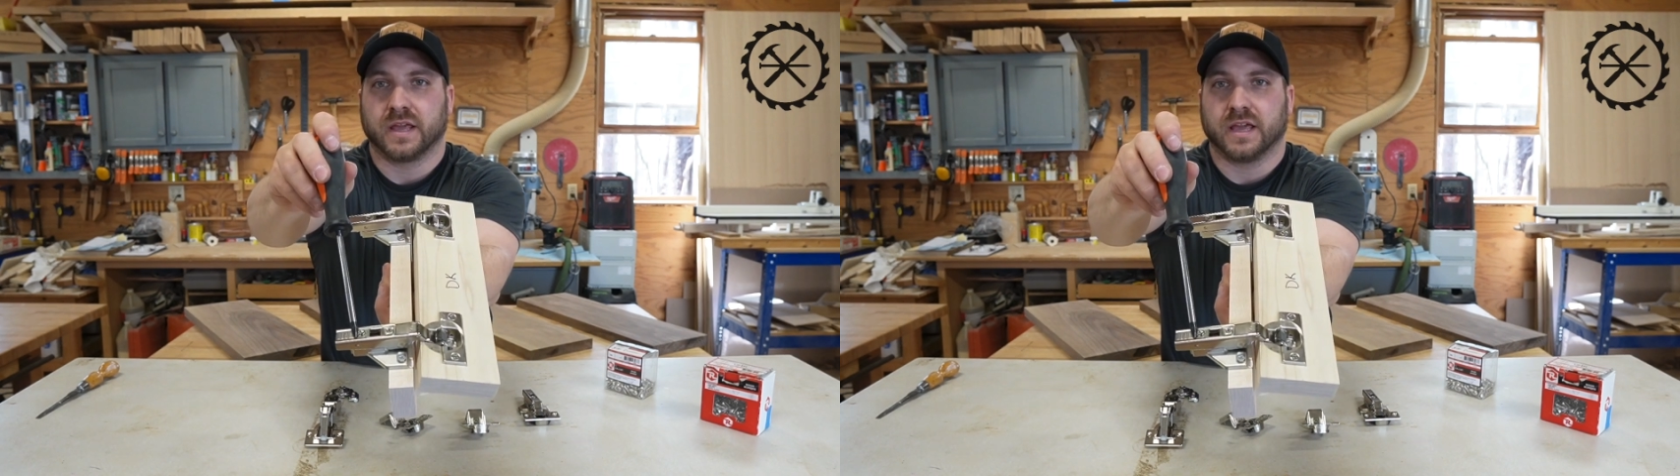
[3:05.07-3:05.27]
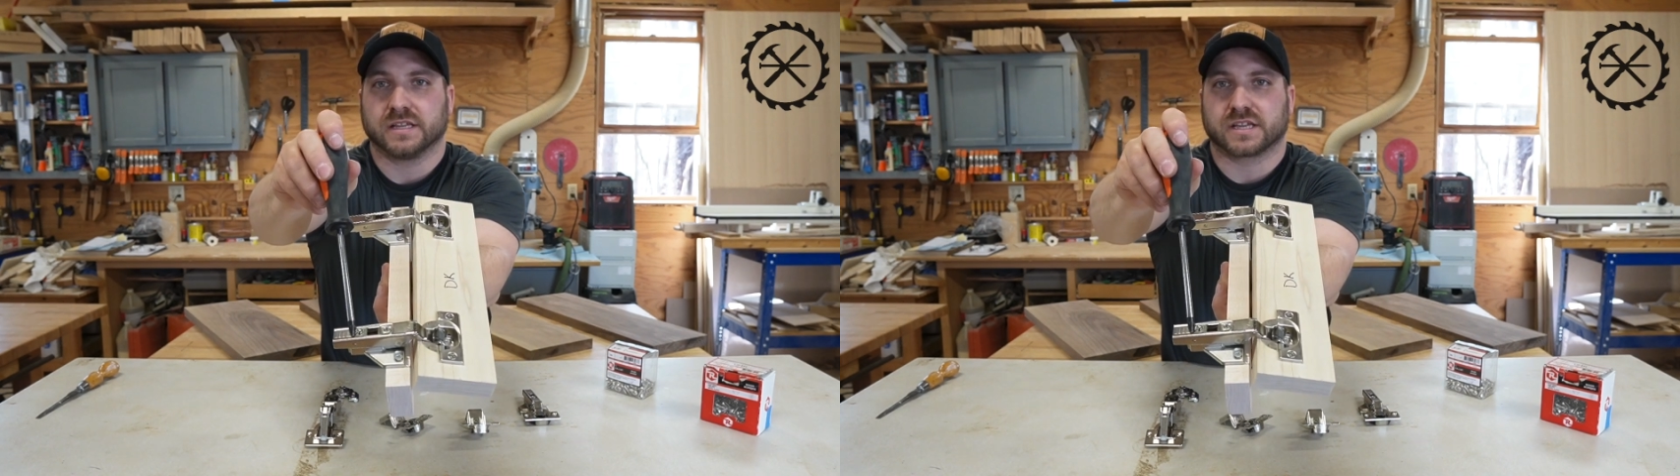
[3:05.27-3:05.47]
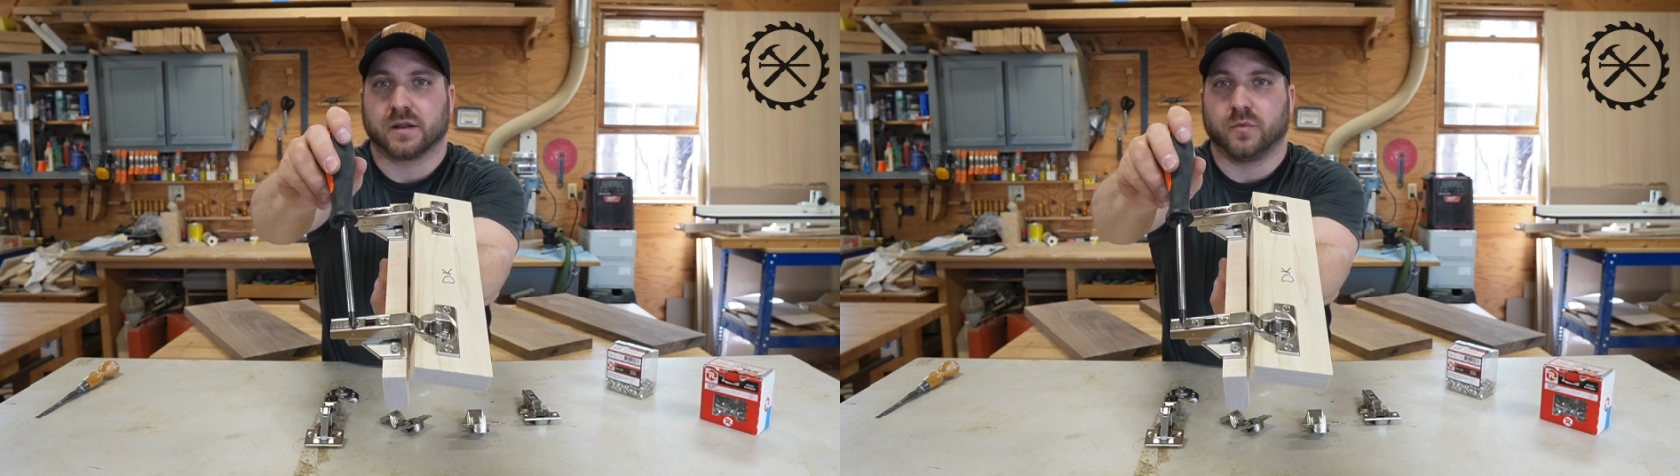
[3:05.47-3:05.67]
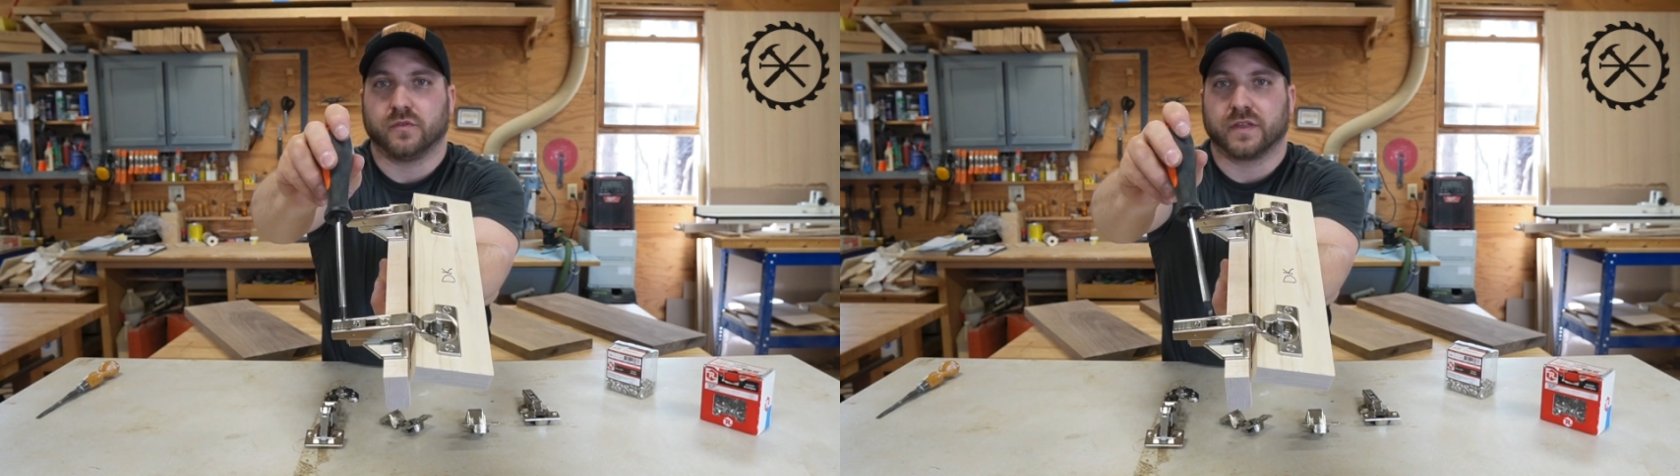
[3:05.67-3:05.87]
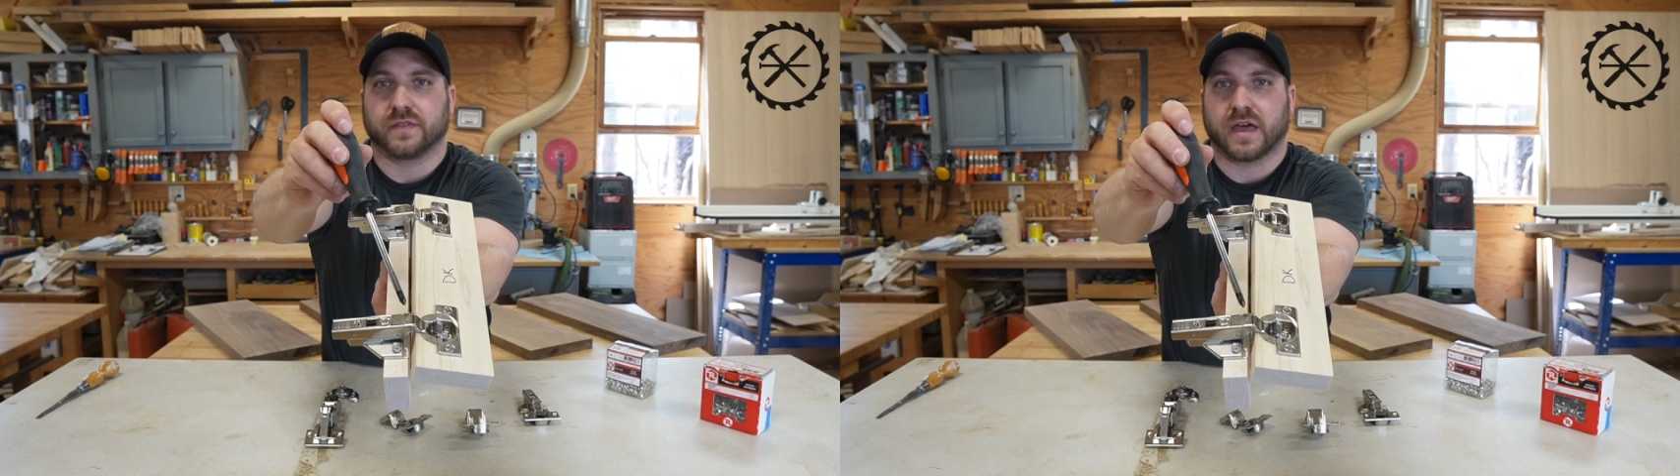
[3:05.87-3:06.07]
is going to move
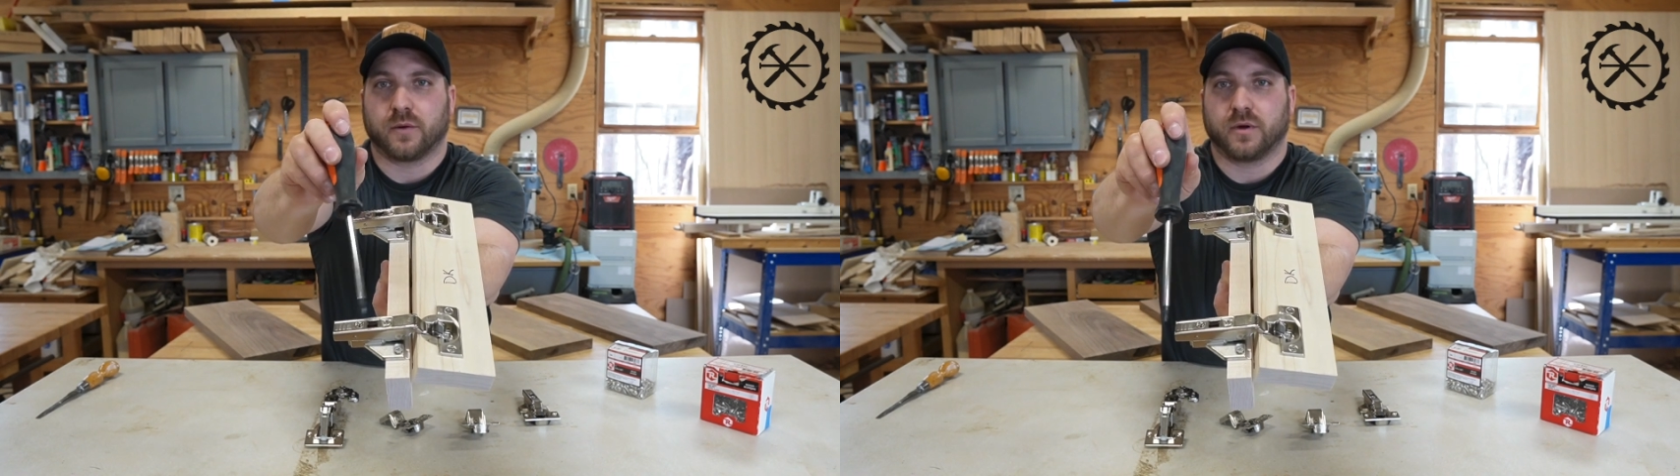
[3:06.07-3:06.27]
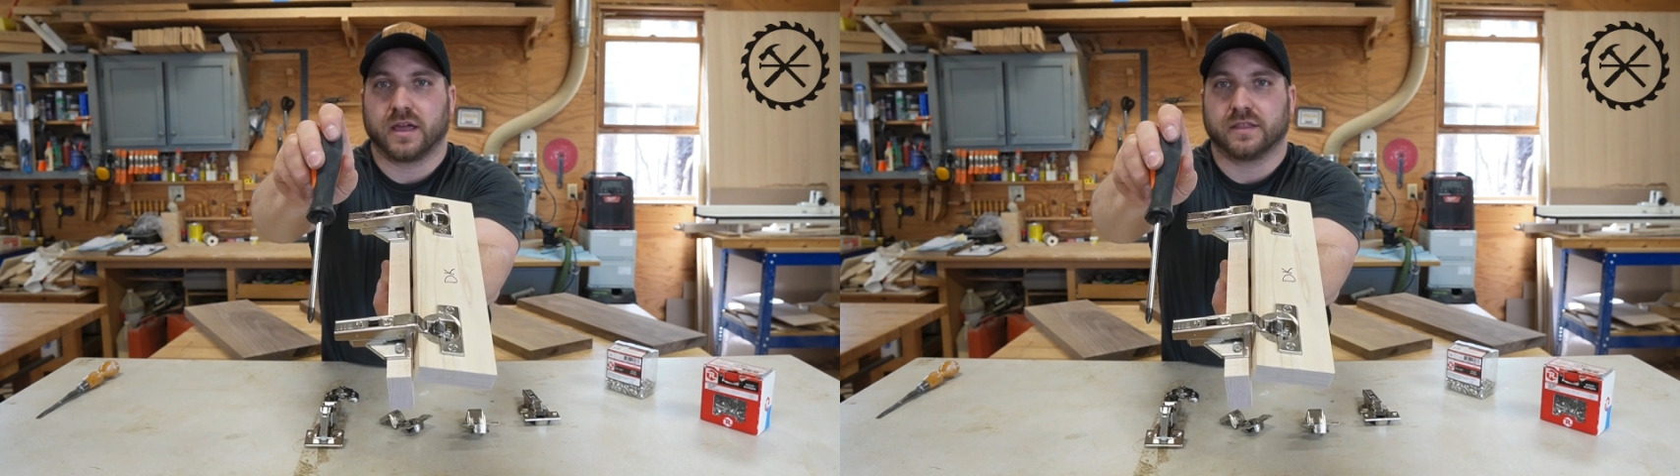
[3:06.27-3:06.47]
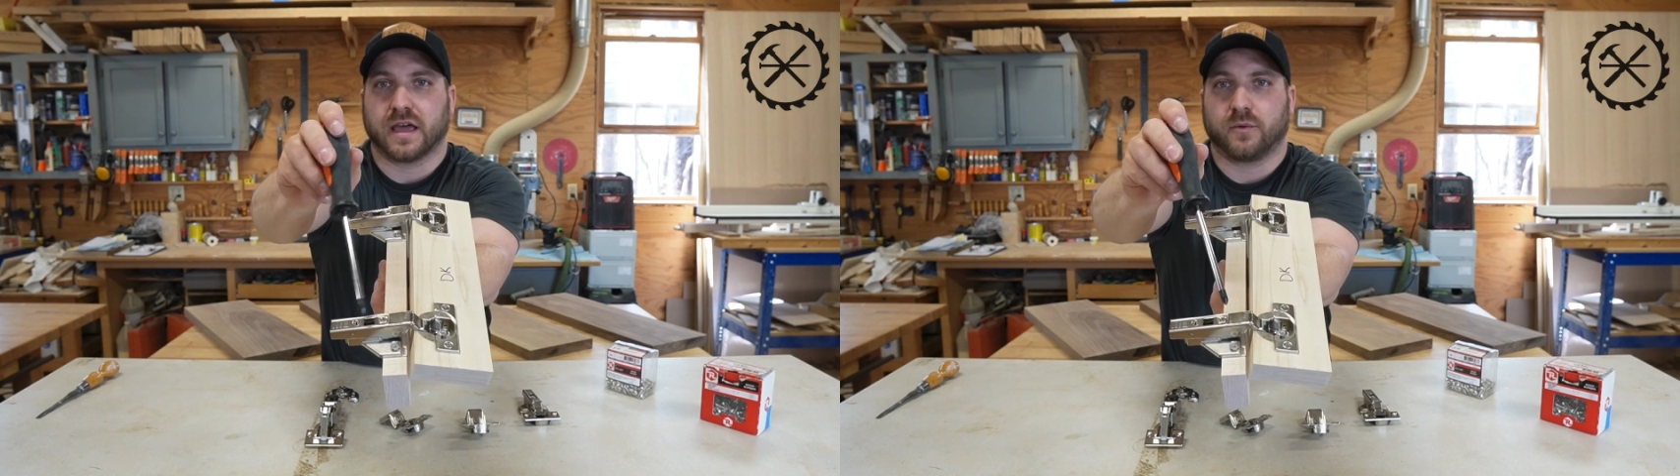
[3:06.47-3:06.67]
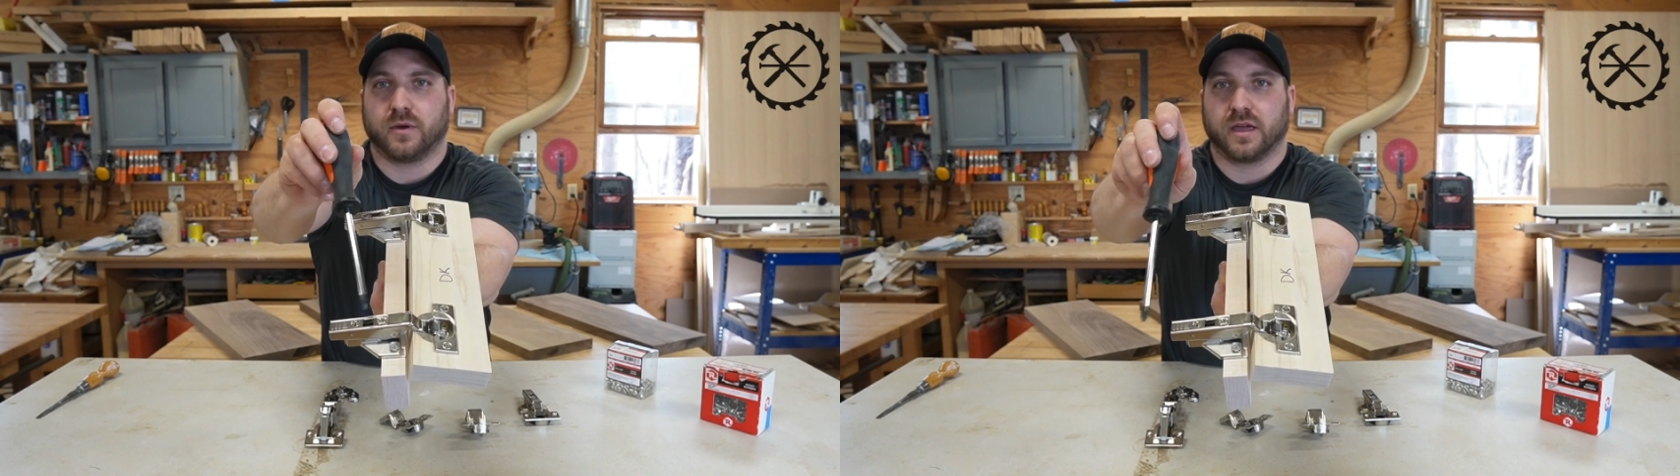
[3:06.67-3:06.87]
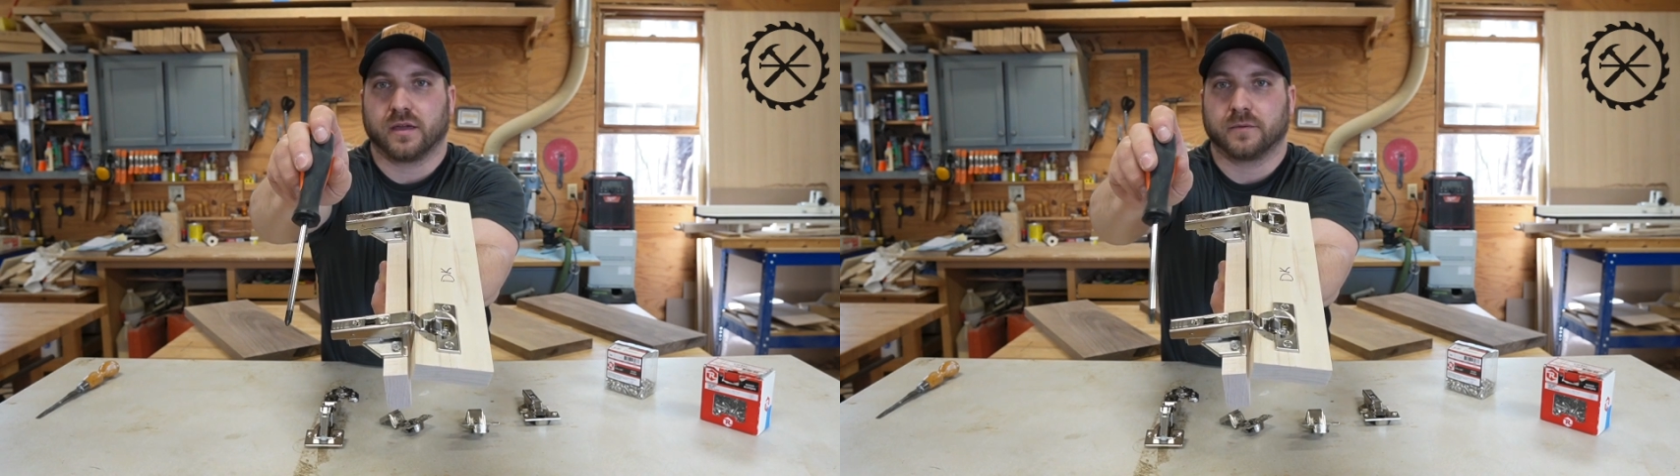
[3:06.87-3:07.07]
it that way and that
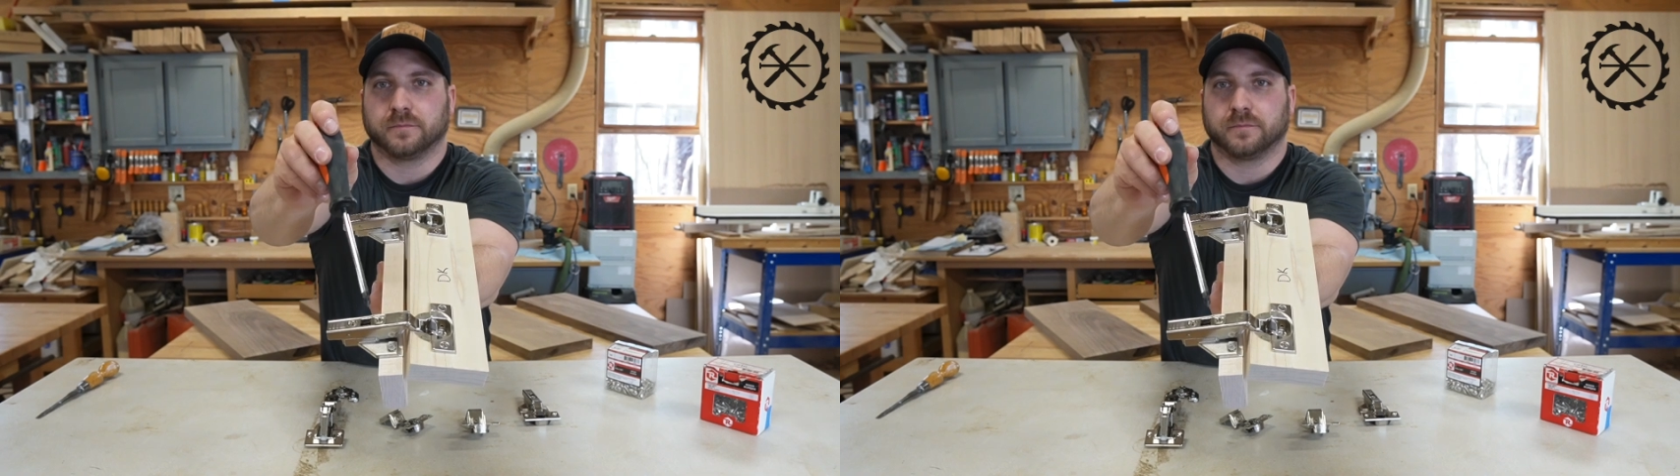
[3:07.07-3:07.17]
way.